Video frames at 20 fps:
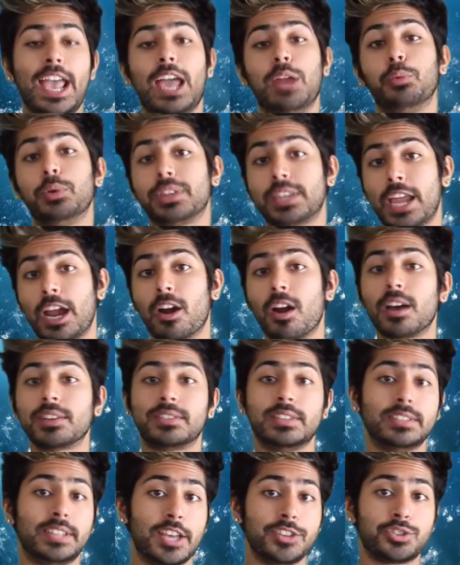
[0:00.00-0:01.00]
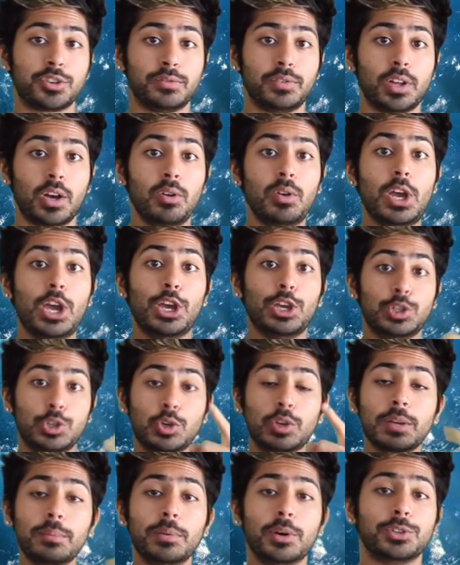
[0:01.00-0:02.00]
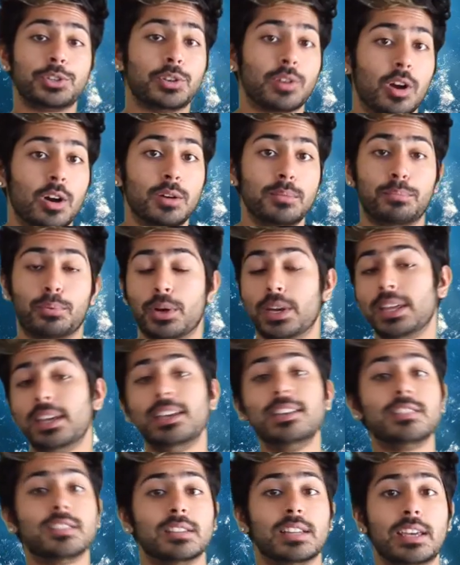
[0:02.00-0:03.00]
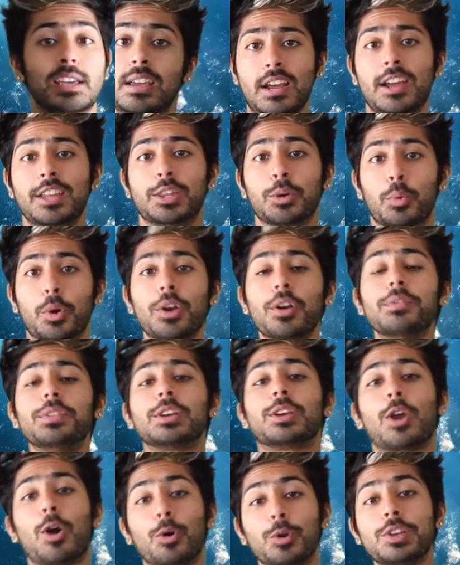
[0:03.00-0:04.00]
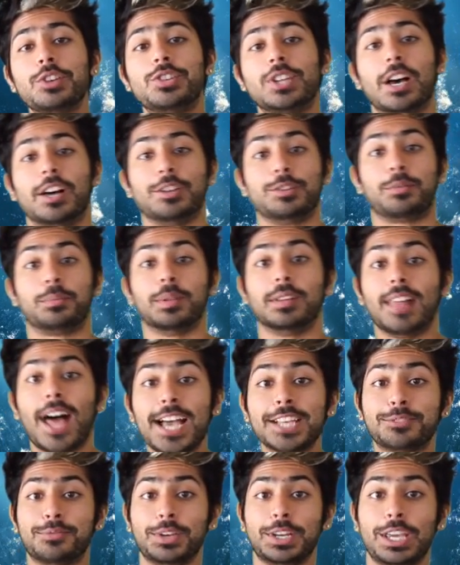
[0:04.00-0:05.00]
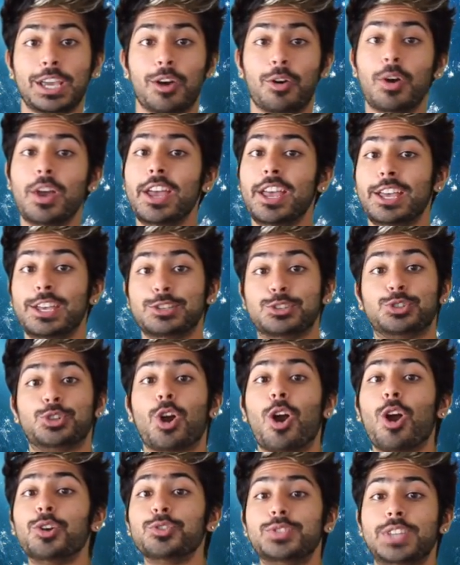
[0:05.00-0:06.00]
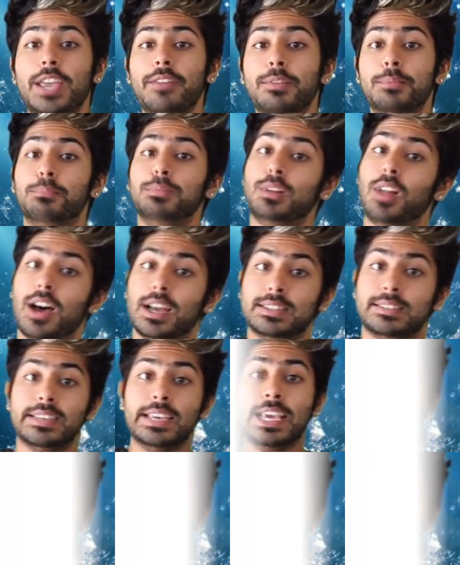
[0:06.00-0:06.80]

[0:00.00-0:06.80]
And with Keras and TensorFlow, you can build your own pretty easily. The winner of the coding challenge from the last video is Charles David Blott.